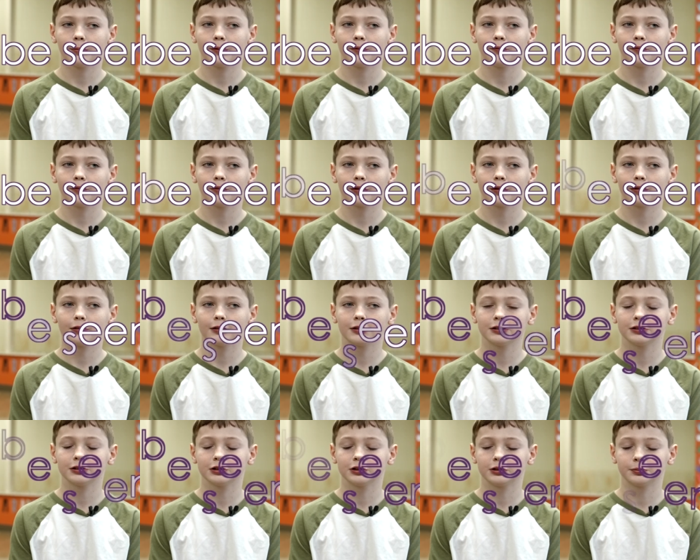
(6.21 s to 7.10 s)
Before I
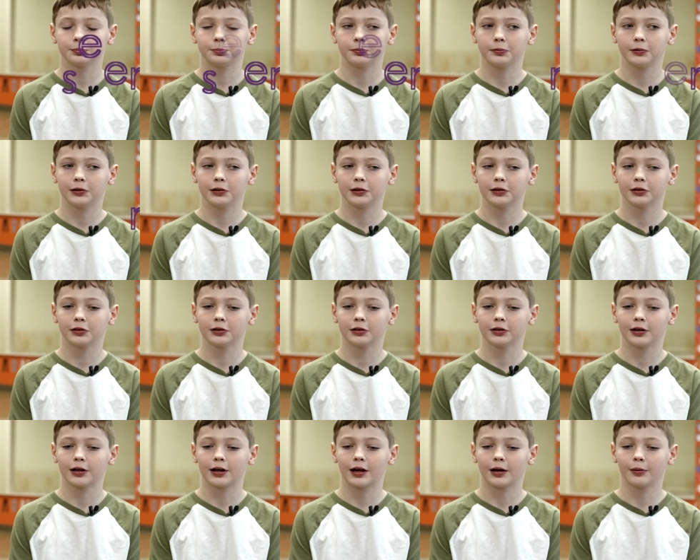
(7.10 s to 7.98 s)
went to
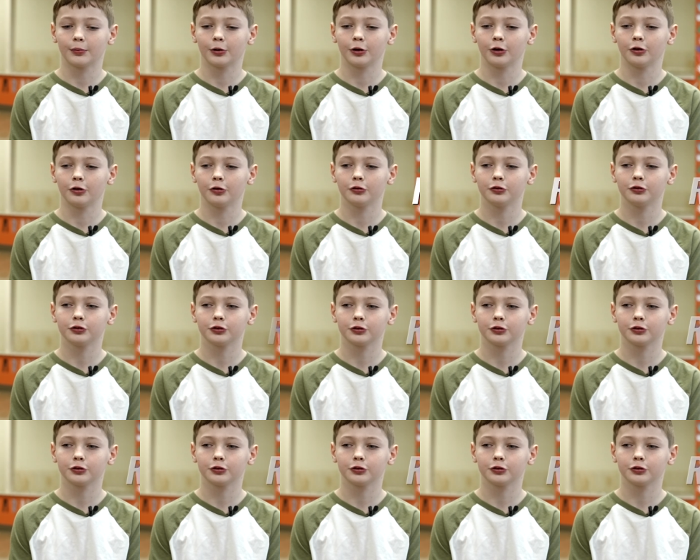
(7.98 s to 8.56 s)
Springer at my old